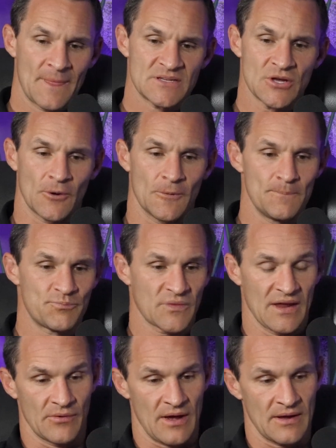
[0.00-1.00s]
So
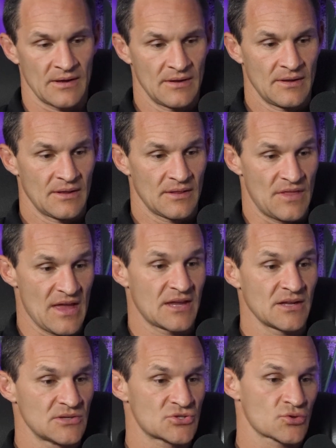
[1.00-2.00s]
anyway, they
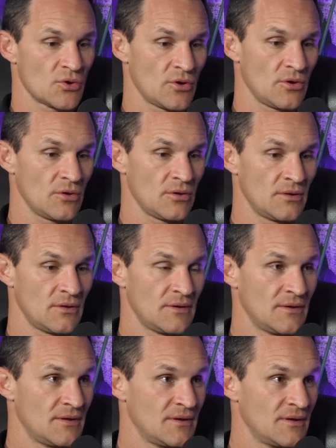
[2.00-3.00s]
can control
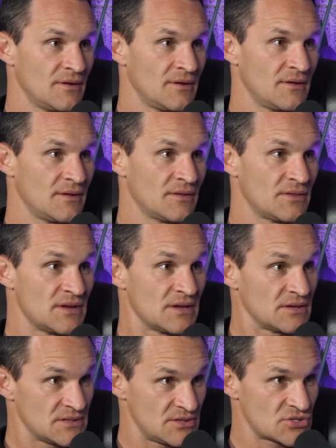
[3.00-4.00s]

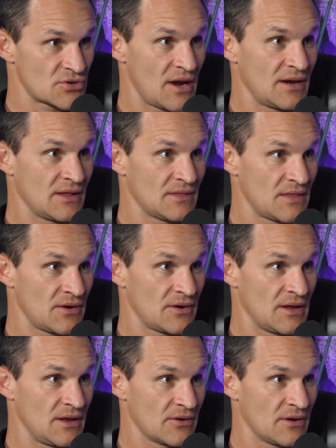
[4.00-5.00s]
the training that they're
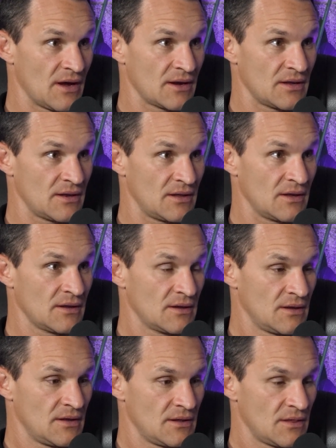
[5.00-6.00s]
getting or not getting.
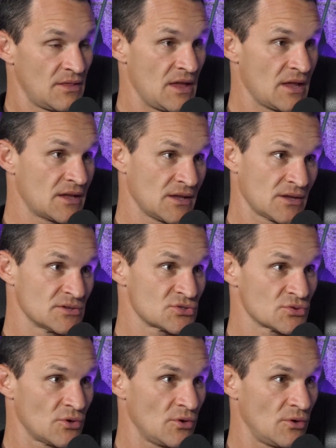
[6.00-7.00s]
They can
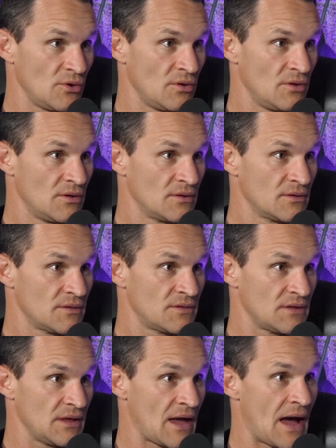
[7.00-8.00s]
control
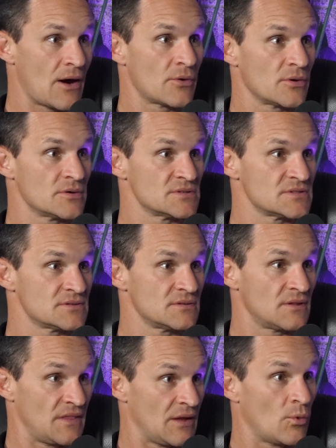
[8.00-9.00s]
the hours
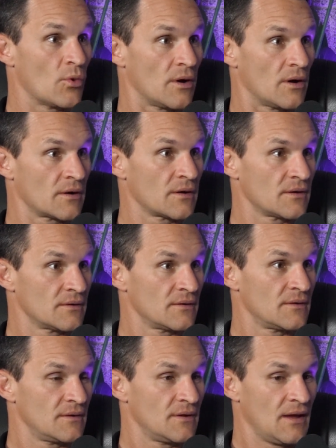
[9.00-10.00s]
that they work,
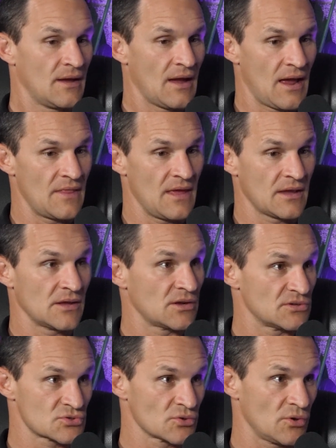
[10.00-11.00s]
and they can
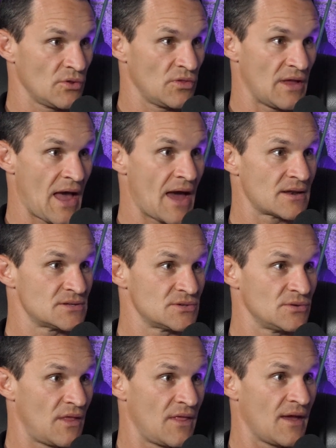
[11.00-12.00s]
control the
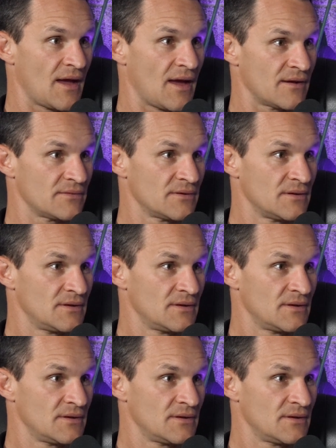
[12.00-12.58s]
attitude that they have.